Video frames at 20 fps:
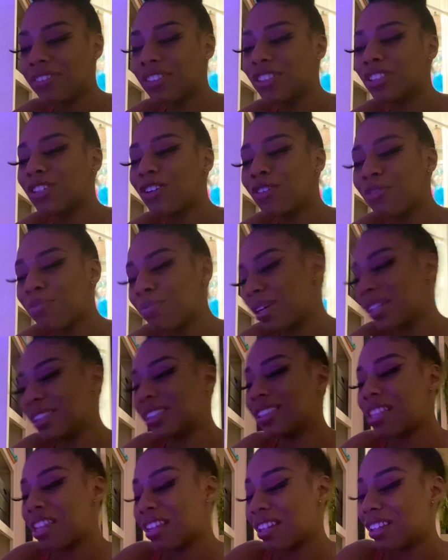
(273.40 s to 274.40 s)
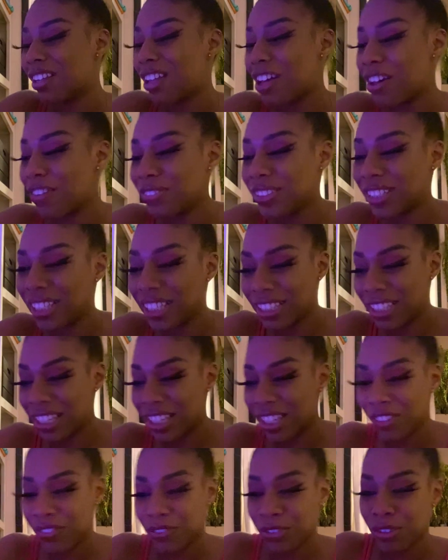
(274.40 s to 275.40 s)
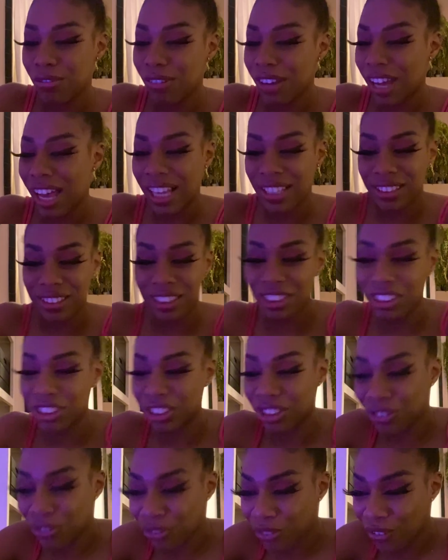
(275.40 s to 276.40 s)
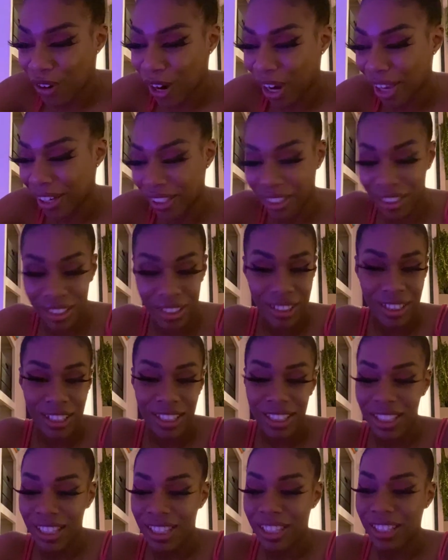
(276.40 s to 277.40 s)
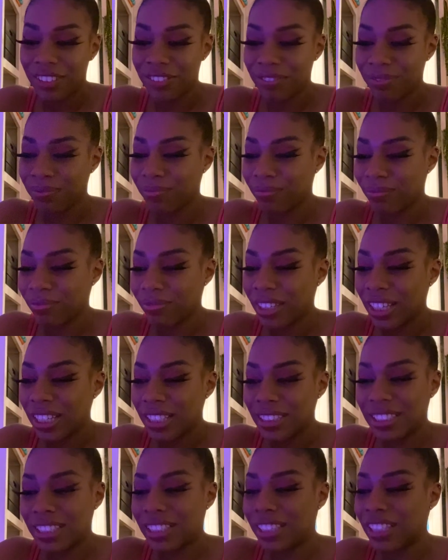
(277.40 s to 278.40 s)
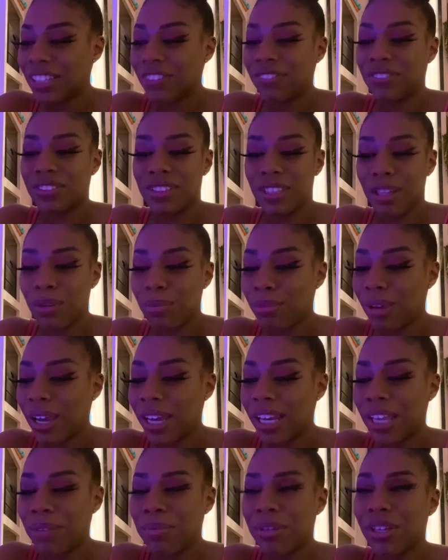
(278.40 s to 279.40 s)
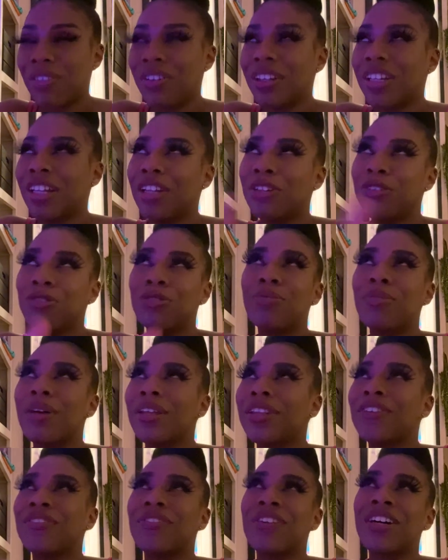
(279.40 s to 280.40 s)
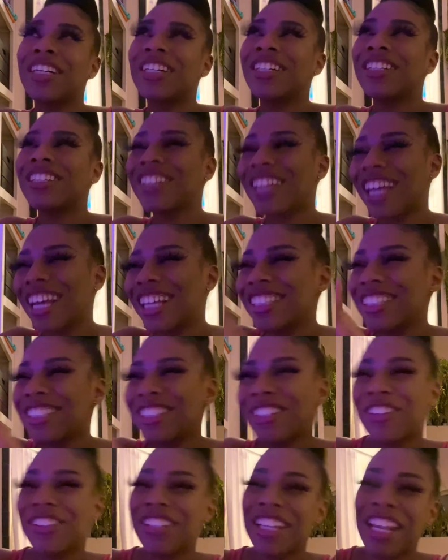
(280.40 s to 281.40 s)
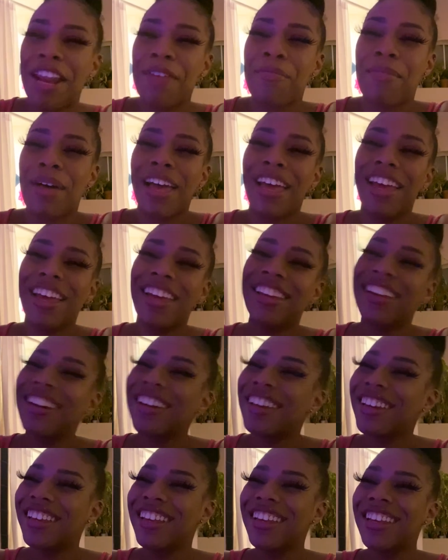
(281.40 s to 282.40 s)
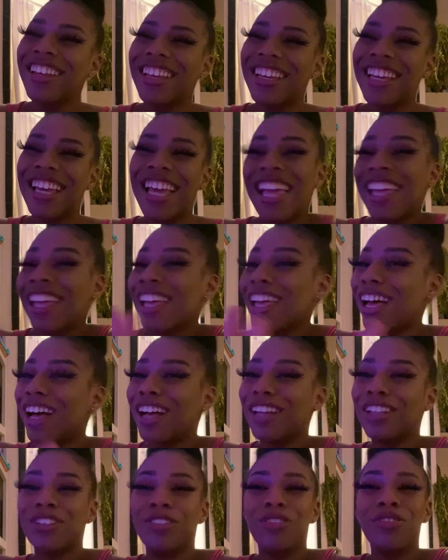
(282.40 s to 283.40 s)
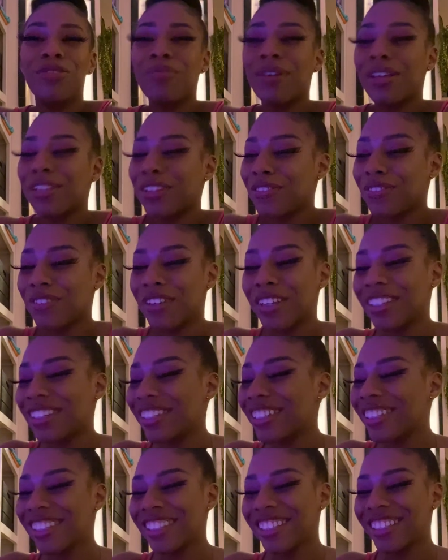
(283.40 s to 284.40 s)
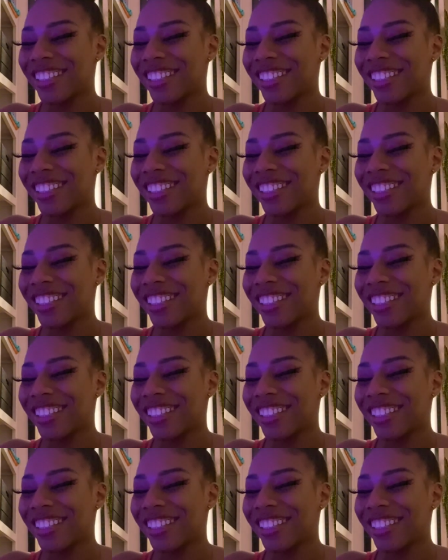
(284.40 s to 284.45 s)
so much love to give. You guys are just ready to give somebody. I'm hearing a new motherfucker. I just heard that in my head. A new motherfucker.